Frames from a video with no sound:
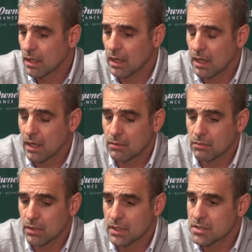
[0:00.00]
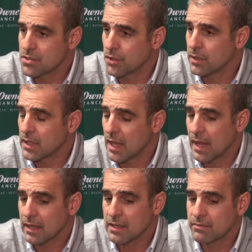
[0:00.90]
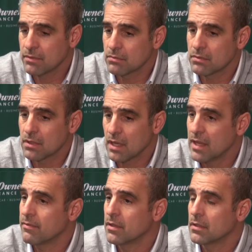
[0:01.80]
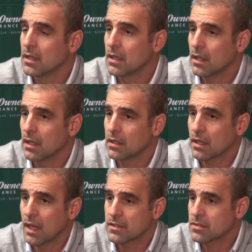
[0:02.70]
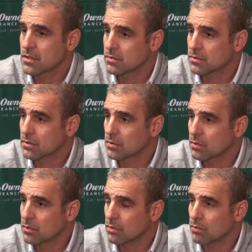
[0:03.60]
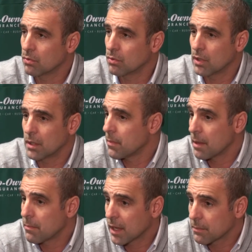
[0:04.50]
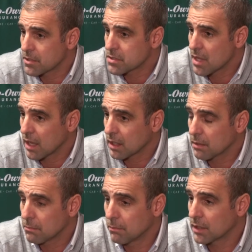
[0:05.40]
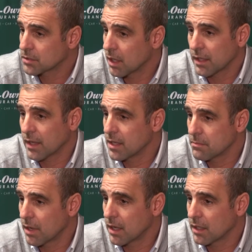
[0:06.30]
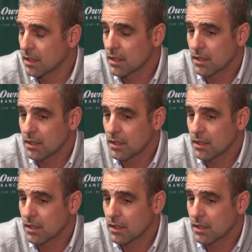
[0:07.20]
And when he's doing that, even even in the cases where he may make a mistake, much like anybody,